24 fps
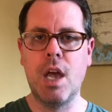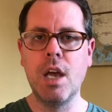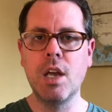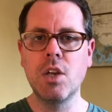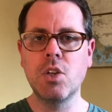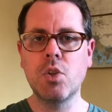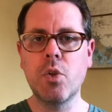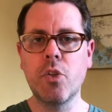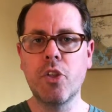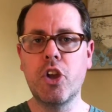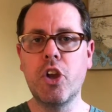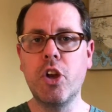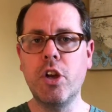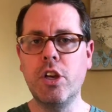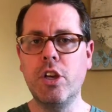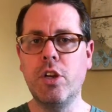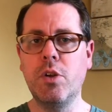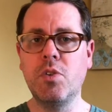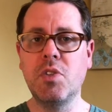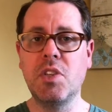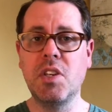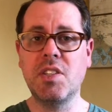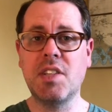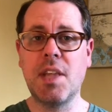So the good
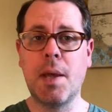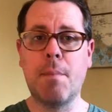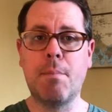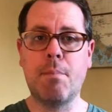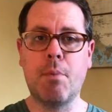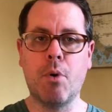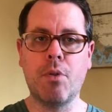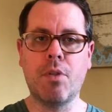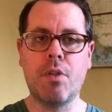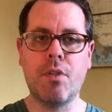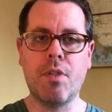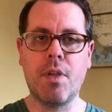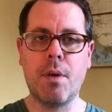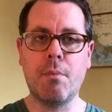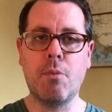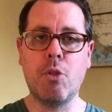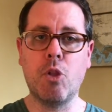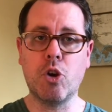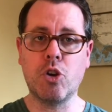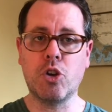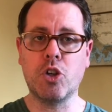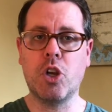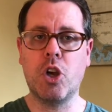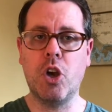news is that both of them
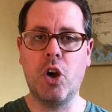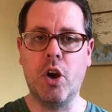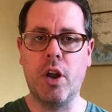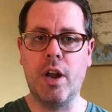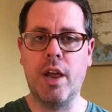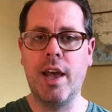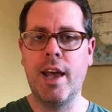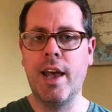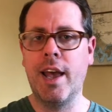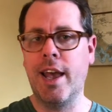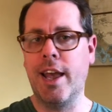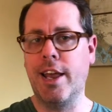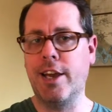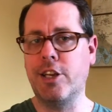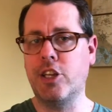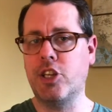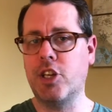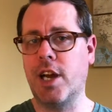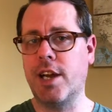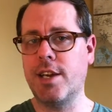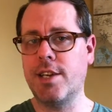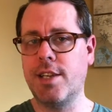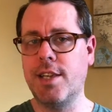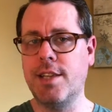looked good. In
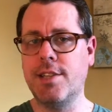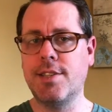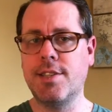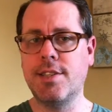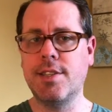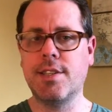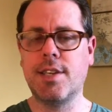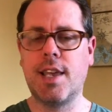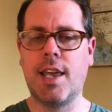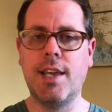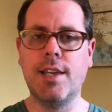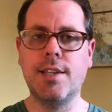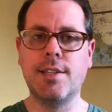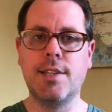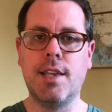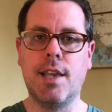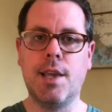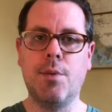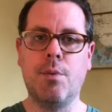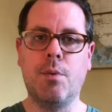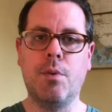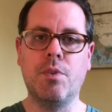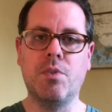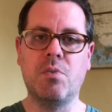John Dietzen's case,
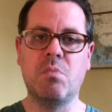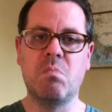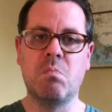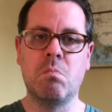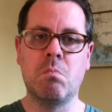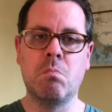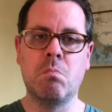it was,